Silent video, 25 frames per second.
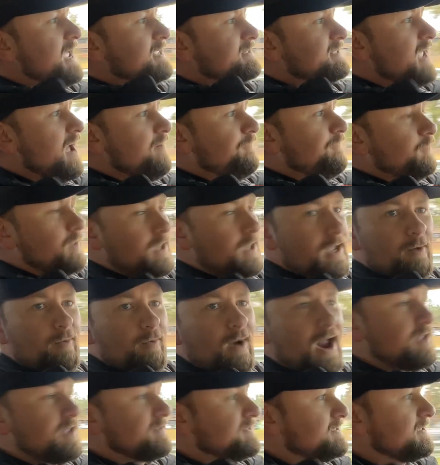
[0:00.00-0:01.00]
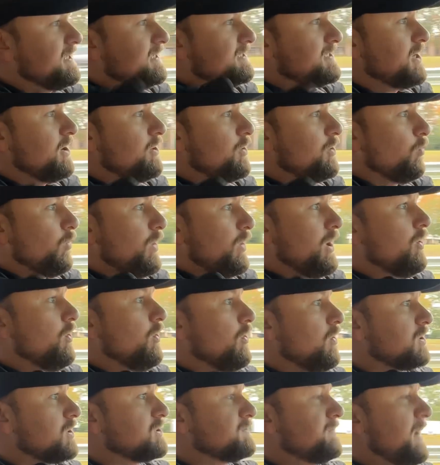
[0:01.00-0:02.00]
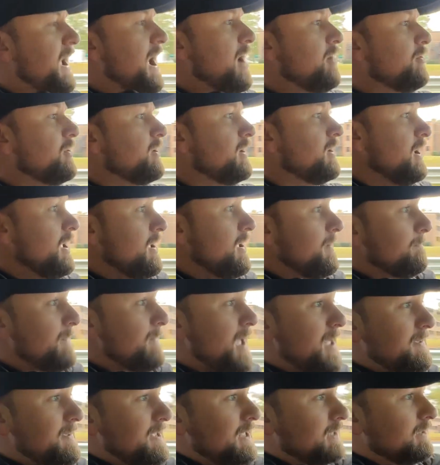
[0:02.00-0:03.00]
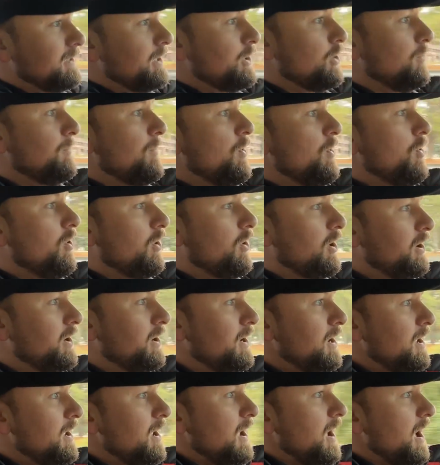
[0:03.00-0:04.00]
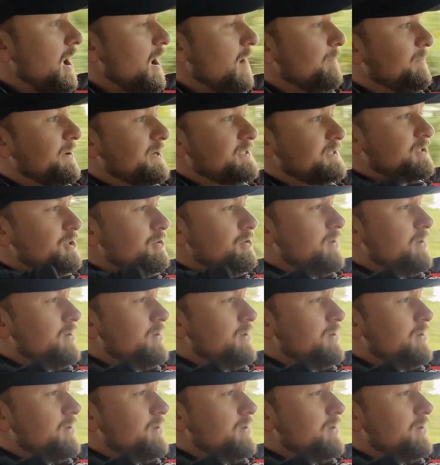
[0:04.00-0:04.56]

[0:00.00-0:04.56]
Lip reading: definitely around 600 wheel horsepower, maybe a little more. But as you